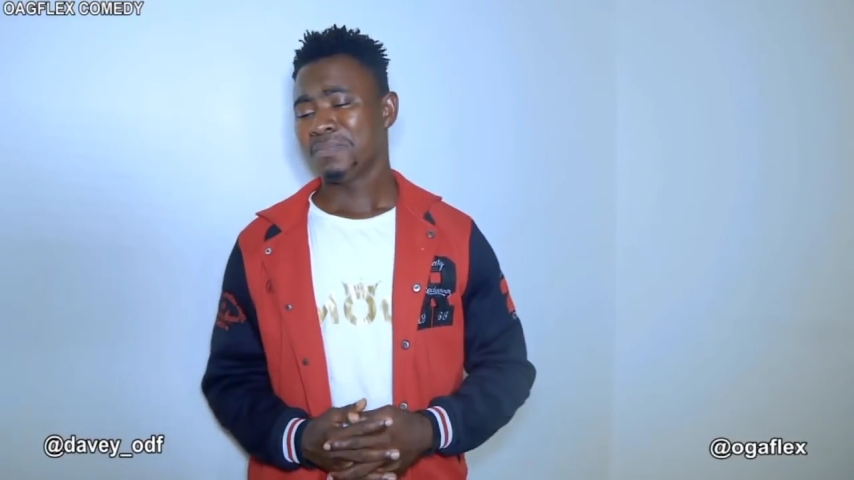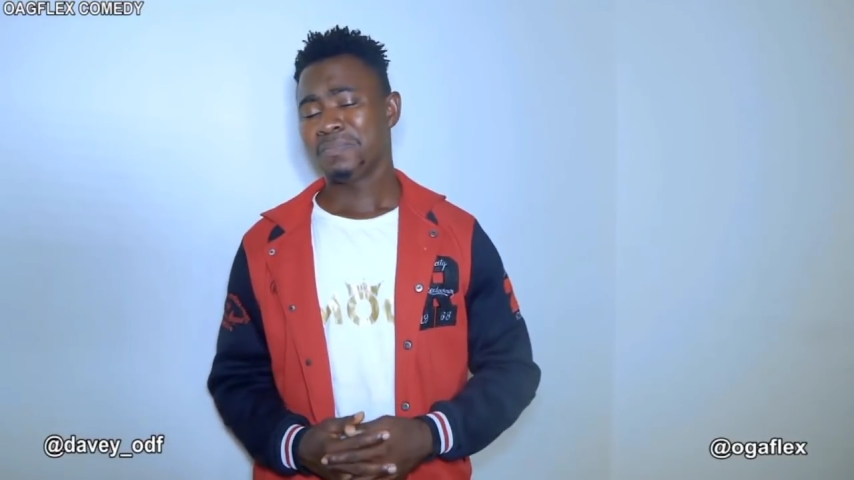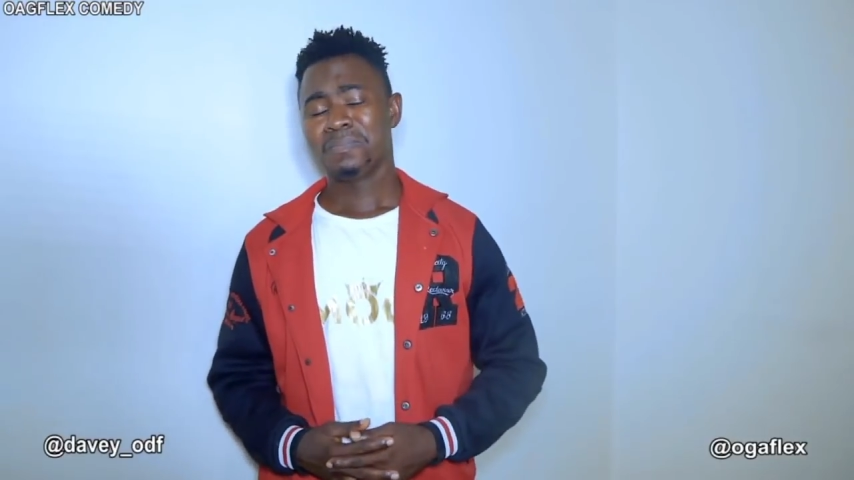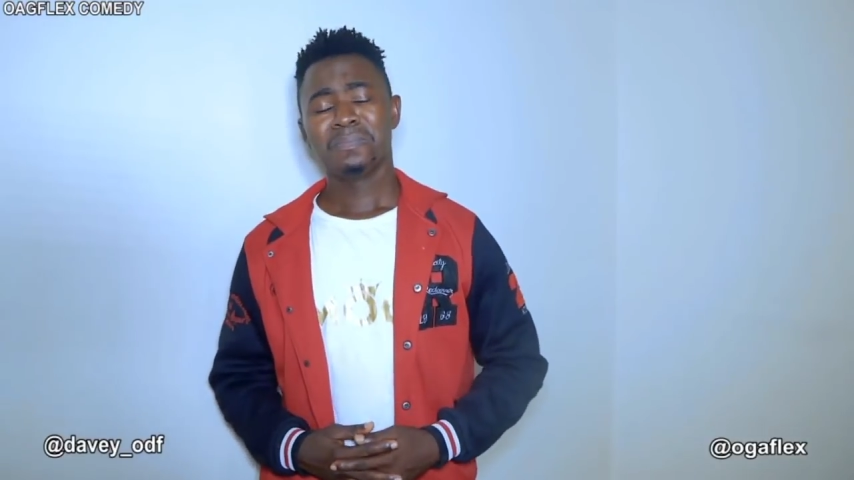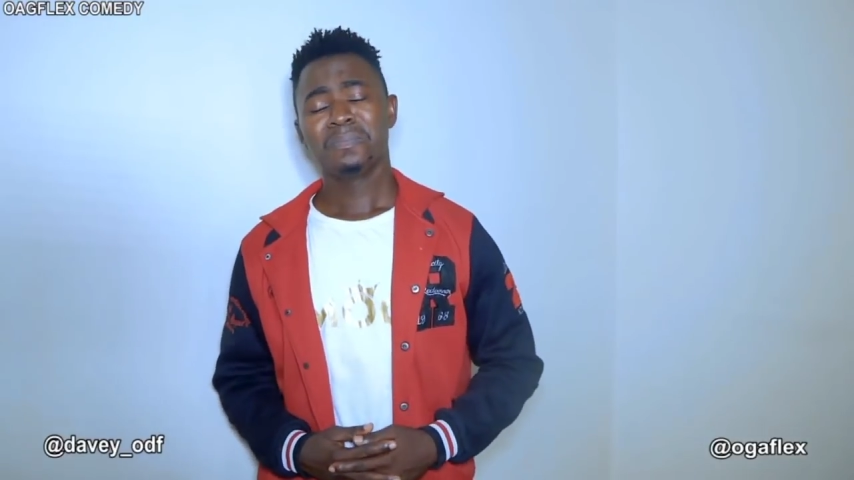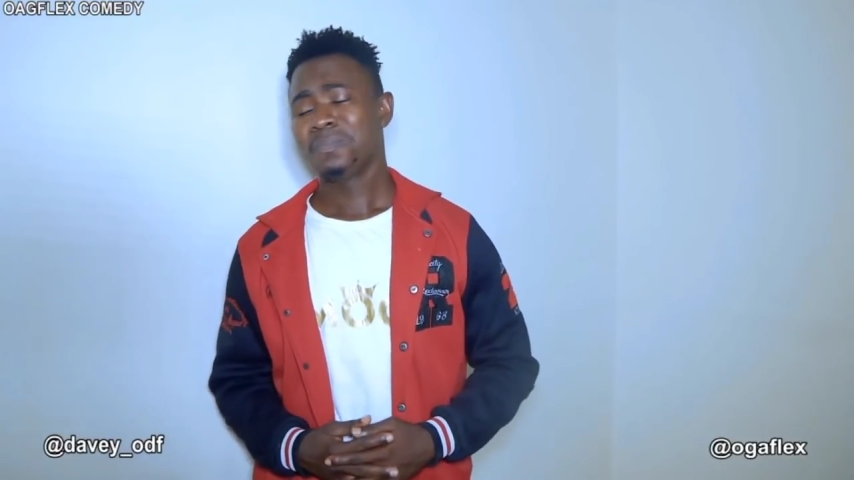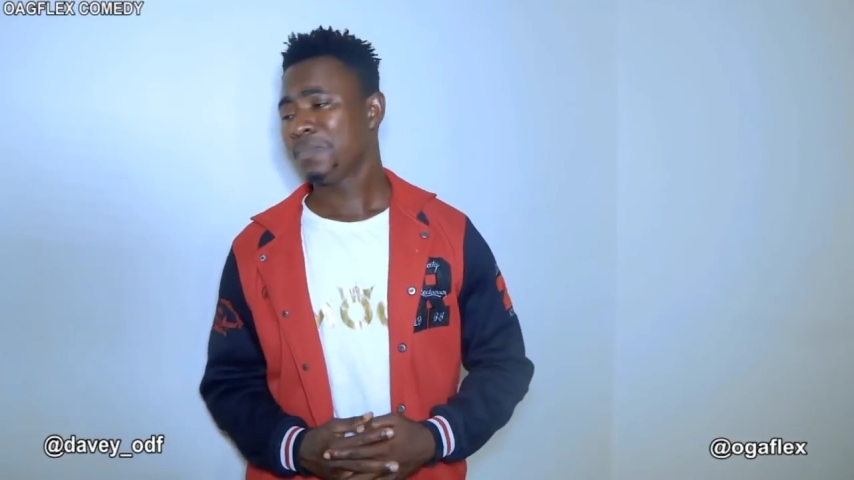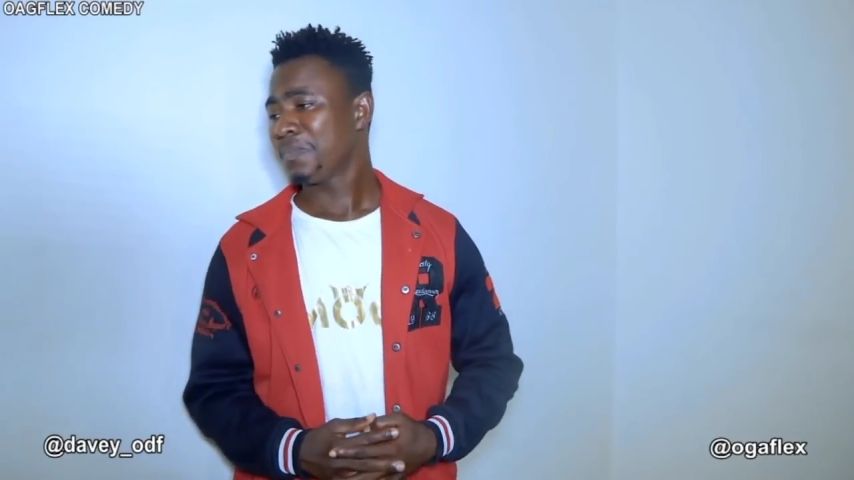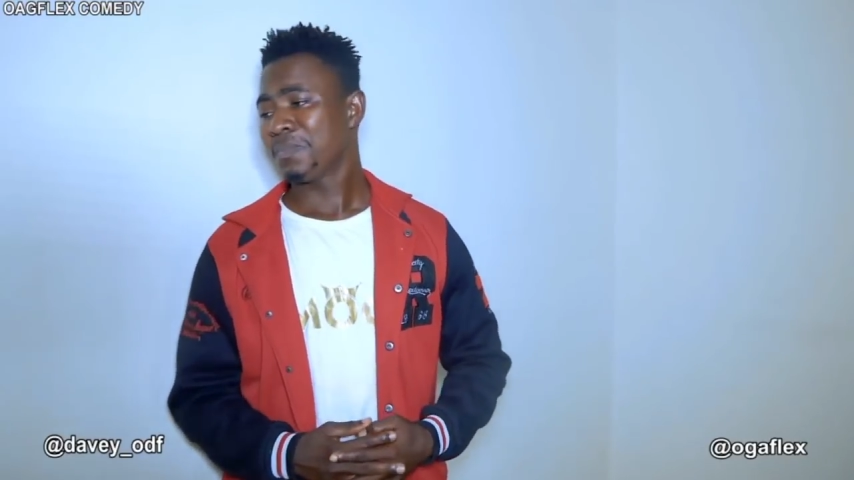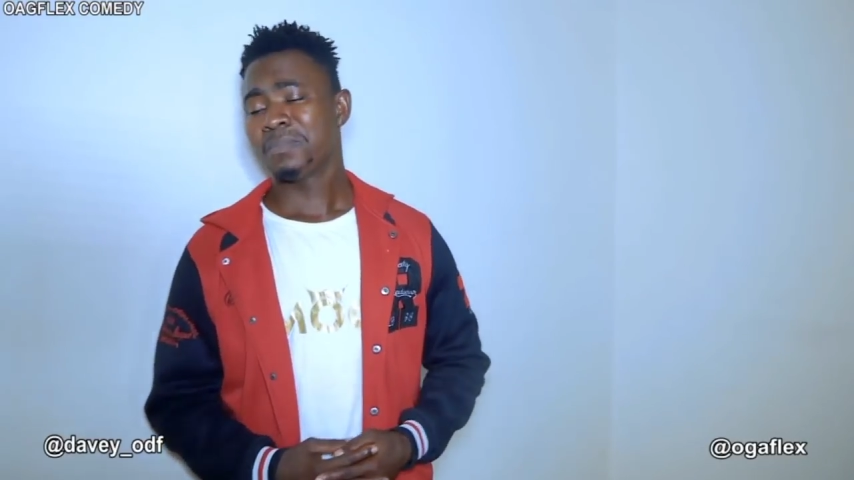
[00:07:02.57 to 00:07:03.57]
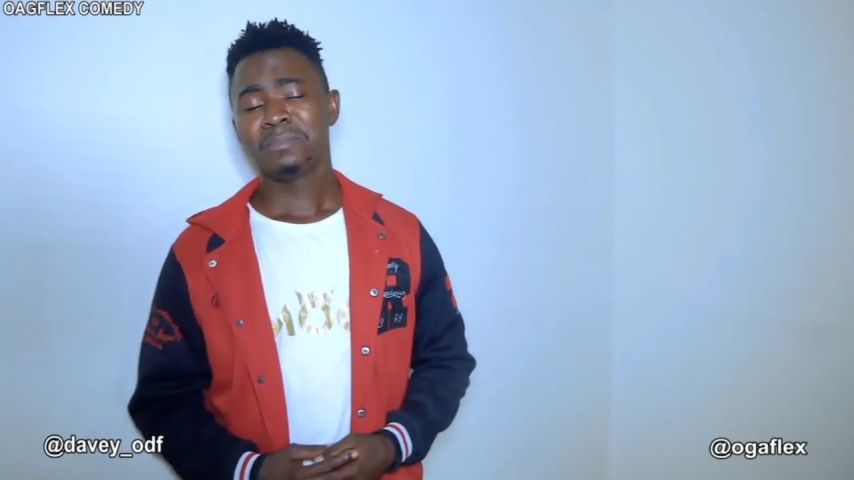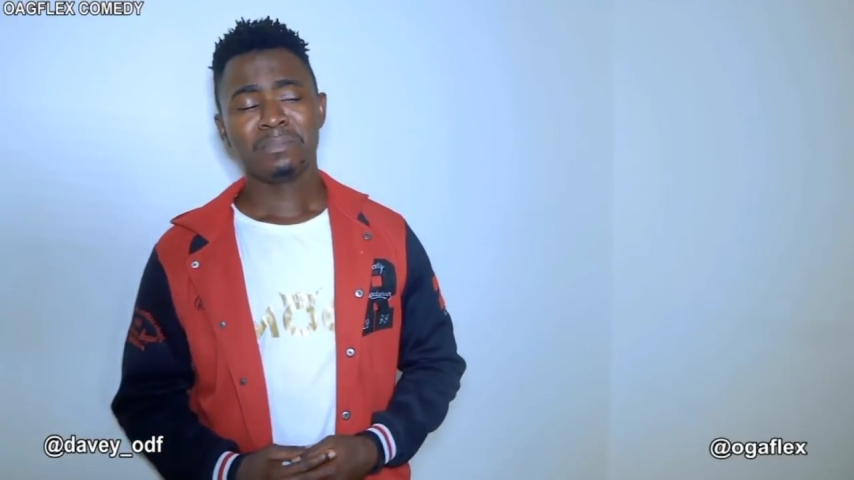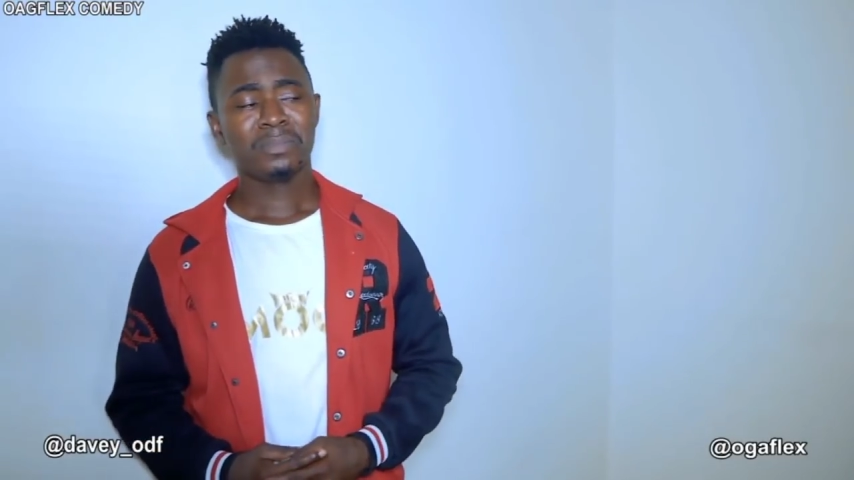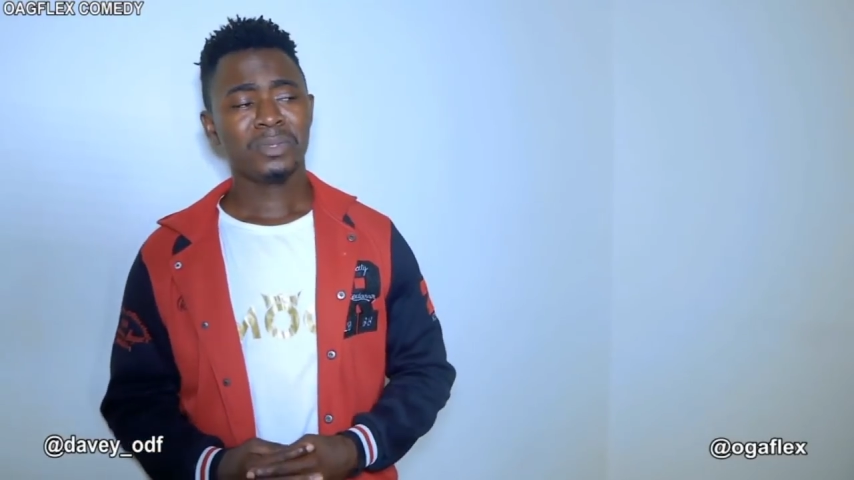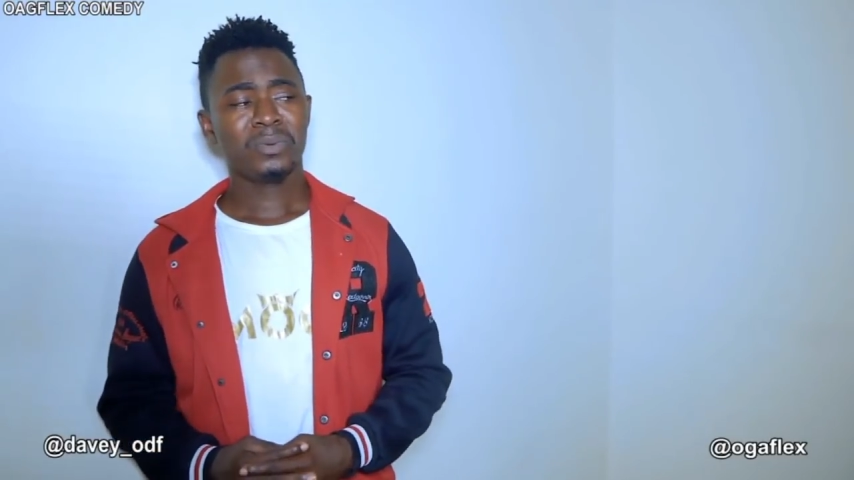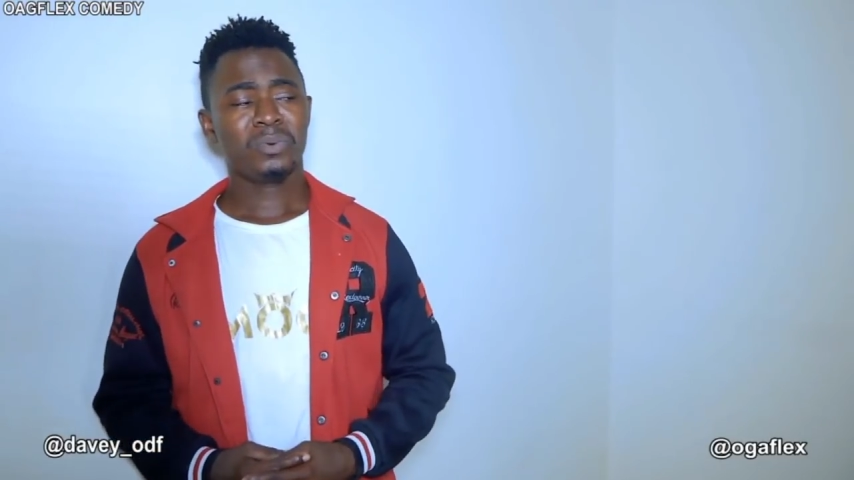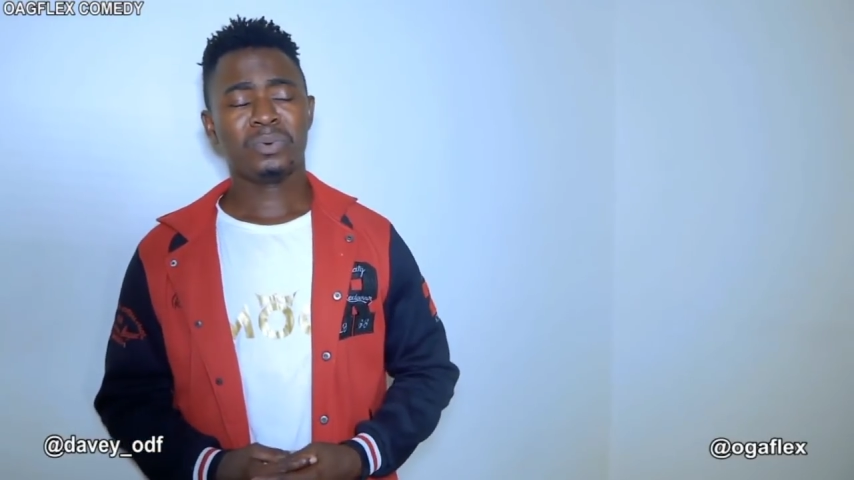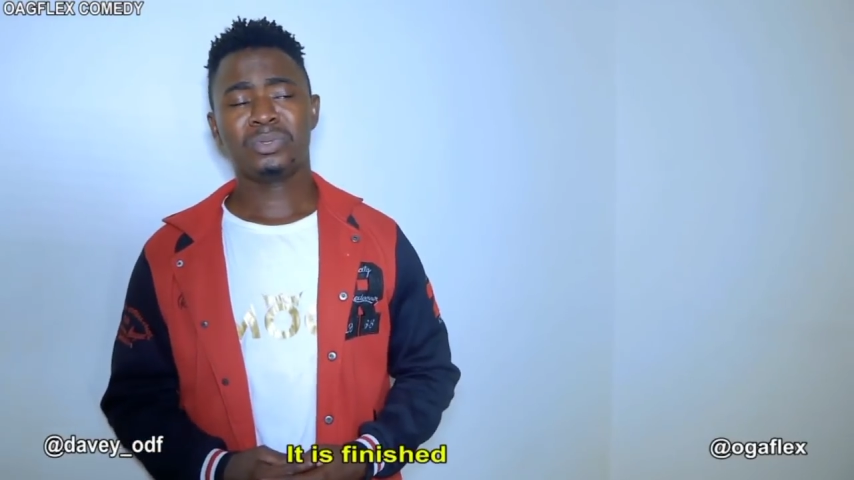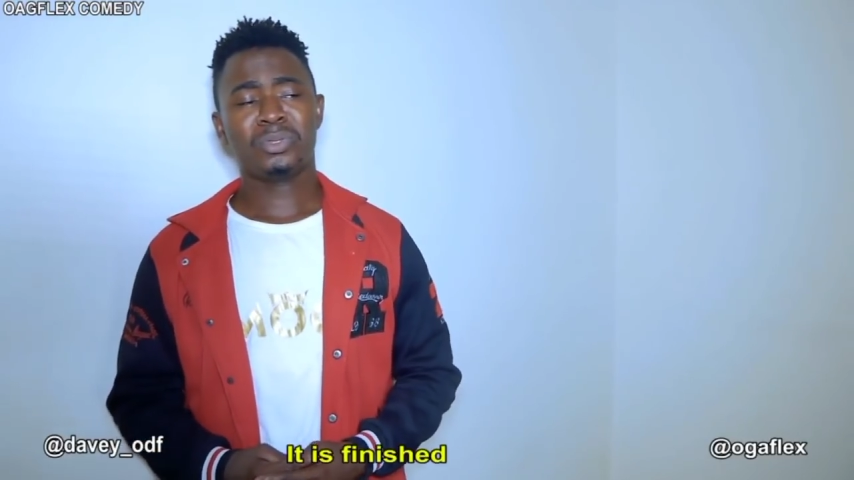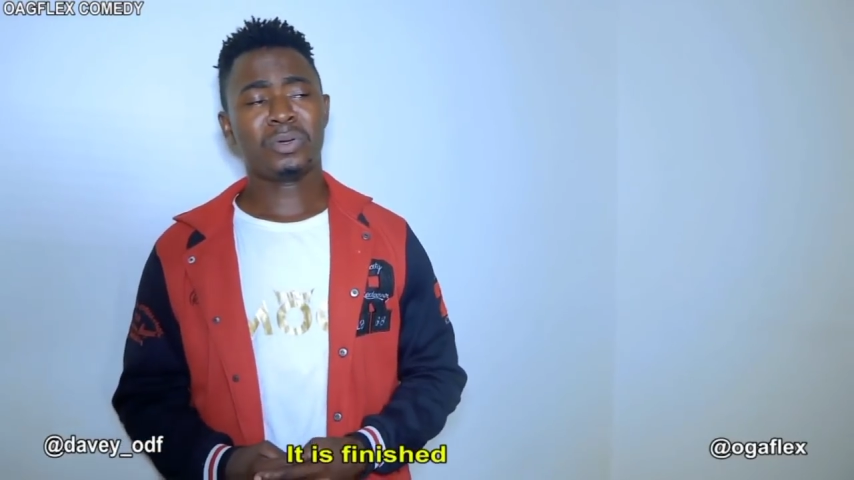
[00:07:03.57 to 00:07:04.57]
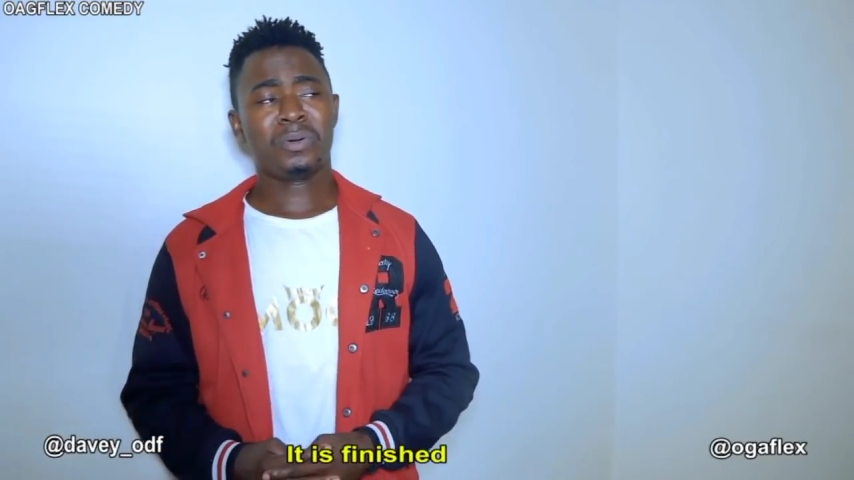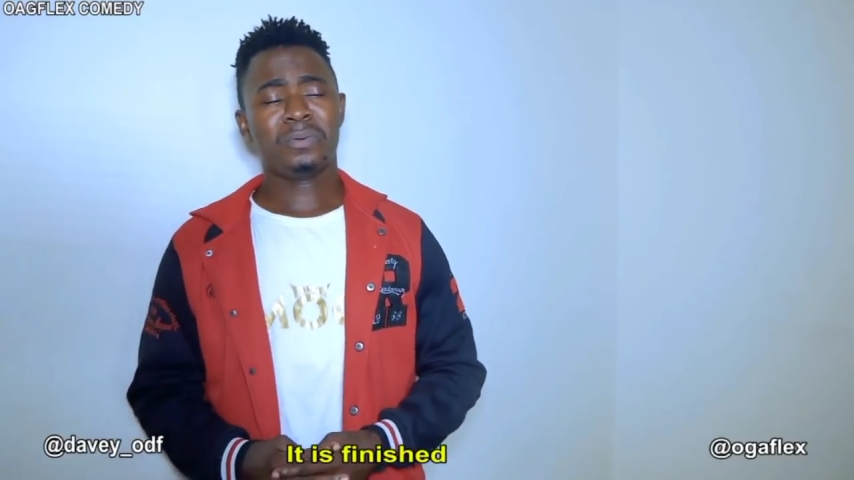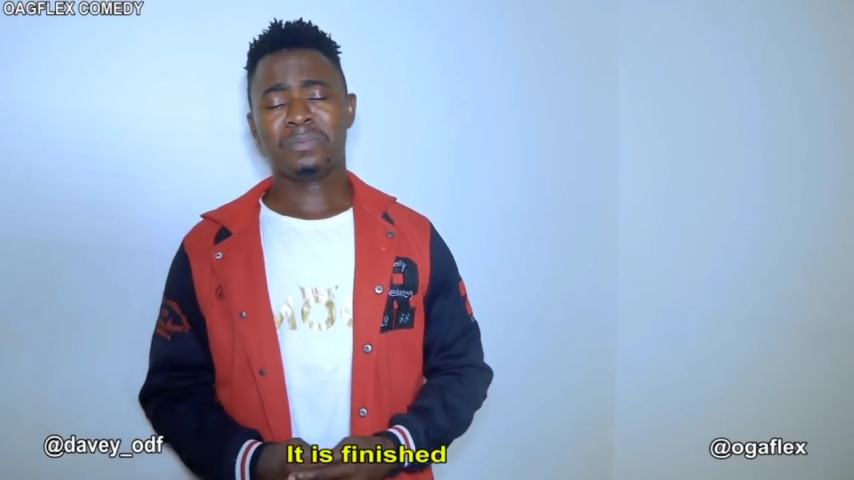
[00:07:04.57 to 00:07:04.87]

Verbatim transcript: not allow them, make them kill you. Otto.